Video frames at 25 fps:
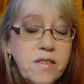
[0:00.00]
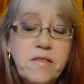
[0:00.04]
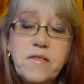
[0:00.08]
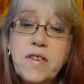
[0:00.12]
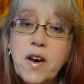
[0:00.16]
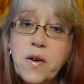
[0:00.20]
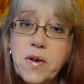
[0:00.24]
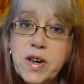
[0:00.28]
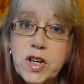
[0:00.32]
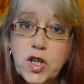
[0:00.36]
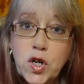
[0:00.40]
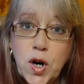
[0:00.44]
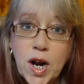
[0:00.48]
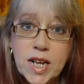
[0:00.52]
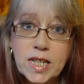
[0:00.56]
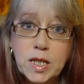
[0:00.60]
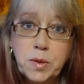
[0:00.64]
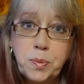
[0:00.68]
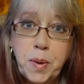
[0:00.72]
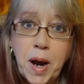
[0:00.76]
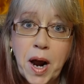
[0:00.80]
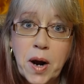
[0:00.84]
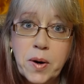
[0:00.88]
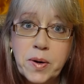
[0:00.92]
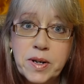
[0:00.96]
very
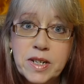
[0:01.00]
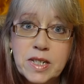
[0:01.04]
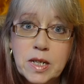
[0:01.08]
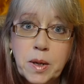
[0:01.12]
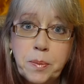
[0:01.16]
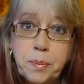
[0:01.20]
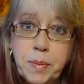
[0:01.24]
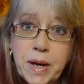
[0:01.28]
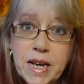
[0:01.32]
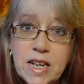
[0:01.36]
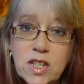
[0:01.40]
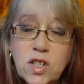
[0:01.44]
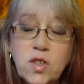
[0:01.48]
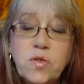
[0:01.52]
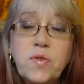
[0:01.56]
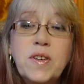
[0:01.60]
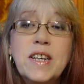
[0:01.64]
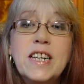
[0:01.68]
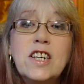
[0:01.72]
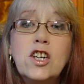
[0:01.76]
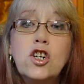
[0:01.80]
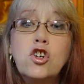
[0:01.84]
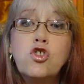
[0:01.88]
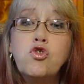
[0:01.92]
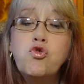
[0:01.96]
transparent piece of
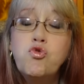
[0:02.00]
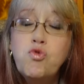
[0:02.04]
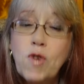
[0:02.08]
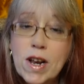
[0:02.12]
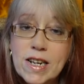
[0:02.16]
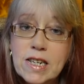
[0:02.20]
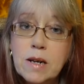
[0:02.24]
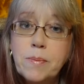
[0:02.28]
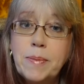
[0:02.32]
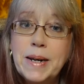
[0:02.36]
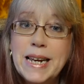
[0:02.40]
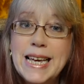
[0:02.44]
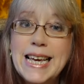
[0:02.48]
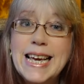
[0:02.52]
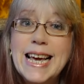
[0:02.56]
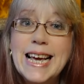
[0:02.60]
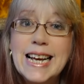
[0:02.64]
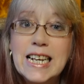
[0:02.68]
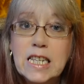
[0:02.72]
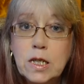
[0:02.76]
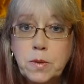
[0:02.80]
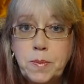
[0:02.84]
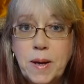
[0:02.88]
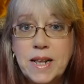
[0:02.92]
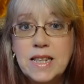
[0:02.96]
incredibly
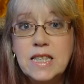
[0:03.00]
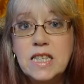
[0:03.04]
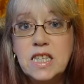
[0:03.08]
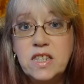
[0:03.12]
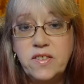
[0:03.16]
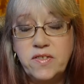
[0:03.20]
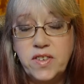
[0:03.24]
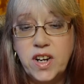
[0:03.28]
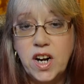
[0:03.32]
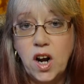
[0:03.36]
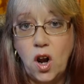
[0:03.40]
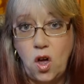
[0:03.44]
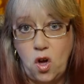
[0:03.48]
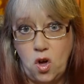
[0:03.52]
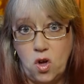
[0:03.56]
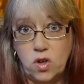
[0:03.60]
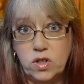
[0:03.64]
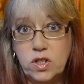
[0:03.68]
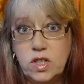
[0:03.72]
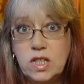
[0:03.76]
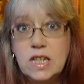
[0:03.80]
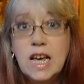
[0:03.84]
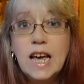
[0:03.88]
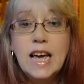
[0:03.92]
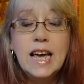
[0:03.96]
expensive
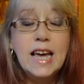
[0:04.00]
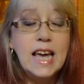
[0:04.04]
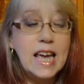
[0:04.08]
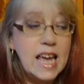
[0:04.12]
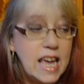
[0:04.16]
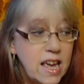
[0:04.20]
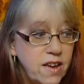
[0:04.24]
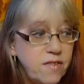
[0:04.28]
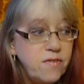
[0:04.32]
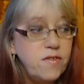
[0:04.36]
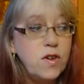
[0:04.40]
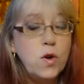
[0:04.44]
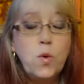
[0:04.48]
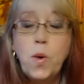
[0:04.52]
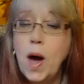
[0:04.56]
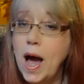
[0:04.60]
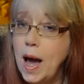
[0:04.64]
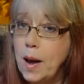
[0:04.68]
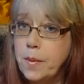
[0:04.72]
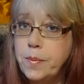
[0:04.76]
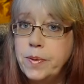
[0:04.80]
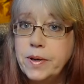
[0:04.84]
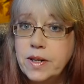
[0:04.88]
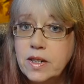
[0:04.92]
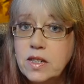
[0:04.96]
glass, if you
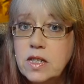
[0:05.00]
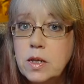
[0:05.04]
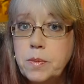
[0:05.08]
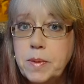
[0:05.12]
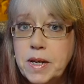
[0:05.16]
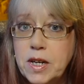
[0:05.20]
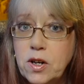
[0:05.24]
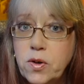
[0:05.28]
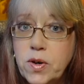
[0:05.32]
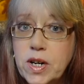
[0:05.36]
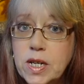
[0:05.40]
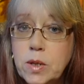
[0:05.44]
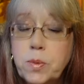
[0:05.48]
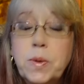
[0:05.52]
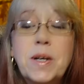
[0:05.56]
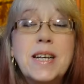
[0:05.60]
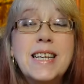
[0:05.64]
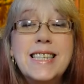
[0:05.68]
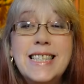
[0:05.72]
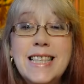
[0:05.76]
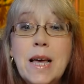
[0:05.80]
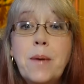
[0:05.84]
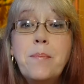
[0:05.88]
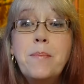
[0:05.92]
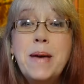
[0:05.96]
happen to be Chris,
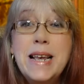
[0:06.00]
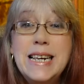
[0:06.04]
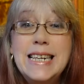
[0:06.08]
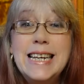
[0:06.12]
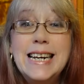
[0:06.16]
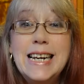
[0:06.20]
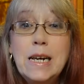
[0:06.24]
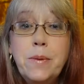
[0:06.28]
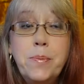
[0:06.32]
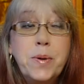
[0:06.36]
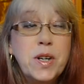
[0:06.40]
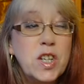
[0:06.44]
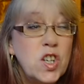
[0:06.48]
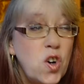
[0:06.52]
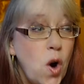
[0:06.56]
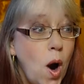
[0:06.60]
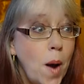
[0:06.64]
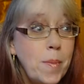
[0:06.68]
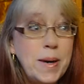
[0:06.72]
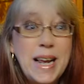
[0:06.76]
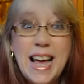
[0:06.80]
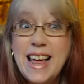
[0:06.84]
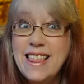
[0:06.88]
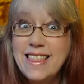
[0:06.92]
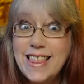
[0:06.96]
because they're medically
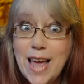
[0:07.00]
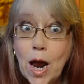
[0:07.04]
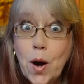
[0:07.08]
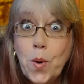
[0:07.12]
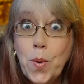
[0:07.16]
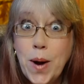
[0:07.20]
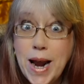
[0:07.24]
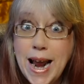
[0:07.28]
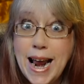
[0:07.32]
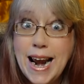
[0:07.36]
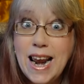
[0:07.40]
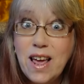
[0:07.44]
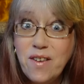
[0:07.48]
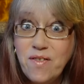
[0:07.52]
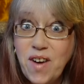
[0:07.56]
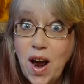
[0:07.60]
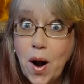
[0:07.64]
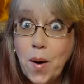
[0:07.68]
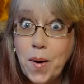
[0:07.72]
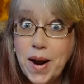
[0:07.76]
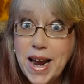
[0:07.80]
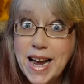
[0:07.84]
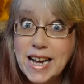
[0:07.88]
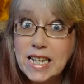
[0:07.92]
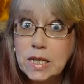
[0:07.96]
prescribed. They're really
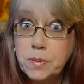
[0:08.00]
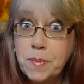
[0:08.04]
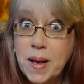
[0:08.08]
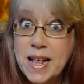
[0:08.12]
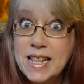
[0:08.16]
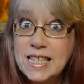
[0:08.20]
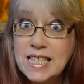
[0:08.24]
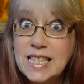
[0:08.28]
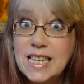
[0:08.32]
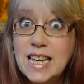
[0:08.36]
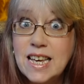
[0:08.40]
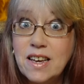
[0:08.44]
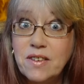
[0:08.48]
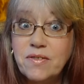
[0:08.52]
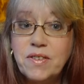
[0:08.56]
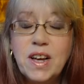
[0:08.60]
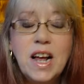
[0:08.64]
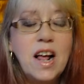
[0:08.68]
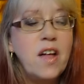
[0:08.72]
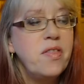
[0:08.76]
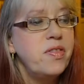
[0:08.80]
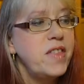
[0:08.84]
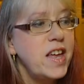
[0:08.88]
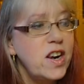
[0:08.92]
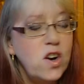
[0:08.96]
very expensive.
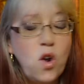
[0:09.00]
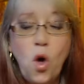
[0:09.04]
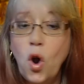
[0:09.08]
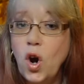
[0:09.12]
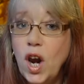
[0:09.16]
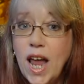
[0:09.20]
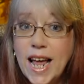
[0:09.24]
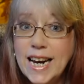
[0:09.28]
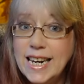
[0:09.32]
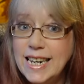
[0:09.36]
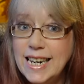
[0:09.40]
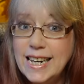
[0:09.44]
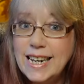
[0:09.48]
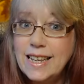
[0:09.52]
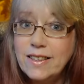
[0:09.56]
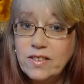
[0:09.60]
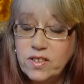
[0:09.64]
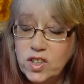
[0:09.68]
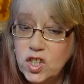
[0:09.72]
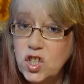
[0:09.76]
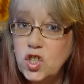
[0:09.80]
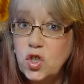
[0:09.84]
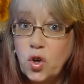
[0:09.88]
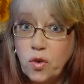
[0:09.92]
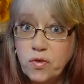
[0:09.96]
They're not like
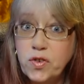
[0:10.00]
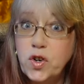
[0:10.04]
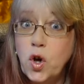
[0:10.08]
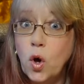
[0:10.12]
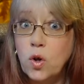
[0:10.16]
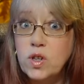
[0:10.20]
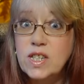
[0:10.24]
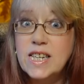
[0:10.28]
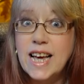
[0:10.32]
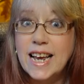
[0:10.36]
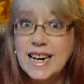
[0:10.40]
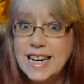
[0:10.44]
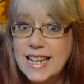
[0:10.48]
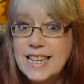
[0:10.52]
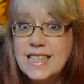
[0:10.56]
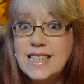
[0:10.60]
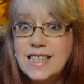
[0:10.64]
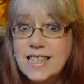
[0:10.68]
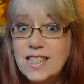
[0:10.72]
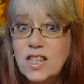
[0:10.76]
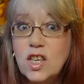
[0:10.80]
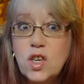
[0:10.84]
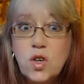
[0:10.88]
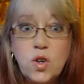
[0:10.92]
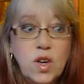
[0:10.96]
the soft contact
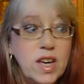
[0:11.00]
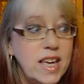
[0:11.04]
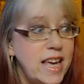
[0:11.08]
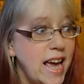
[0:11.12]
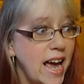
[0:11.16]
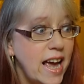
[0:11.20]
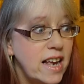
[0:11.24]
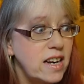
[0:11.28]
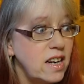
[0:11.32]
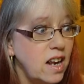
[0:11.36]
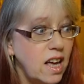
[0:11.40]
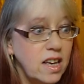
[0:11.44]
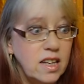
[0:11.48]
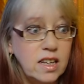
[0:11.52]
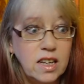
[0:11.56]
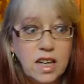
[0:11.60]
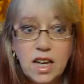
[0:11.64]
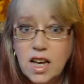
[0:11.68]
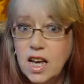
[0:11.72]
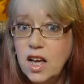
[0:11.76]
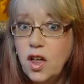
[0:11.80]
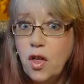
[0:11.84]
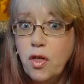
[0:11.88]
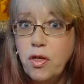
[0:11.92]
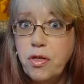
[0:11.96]
lenses that you can get like
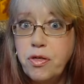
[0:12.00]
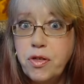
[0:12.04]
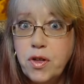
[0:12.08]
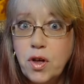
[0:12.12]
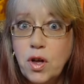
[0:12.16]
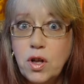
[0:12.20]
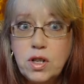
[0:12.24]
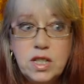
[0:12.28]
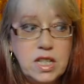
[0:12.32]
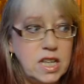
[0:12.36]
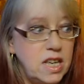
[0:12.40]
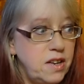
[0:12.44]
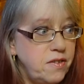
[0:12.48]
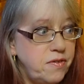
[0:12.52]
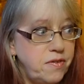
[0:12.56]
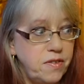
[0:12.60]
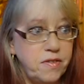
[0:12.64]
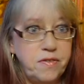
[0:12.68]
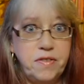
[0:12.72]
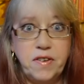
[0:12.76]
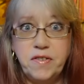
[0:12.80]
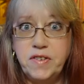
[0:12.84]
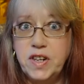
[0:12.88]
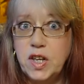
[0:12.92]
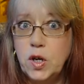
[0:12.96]
30 for
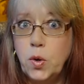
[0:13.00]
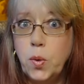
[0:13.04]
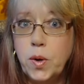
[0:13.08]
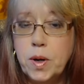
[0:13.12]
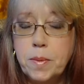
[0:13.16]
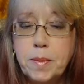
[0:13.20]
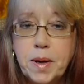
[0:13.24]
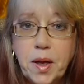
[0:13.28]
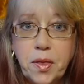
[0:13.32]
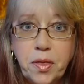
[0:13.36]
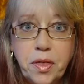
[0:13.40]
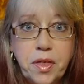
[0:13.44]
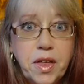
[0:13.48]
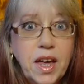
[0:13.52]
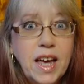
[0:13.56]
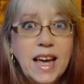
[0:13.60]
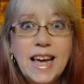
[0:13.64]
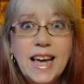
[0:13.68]
50 quid a month.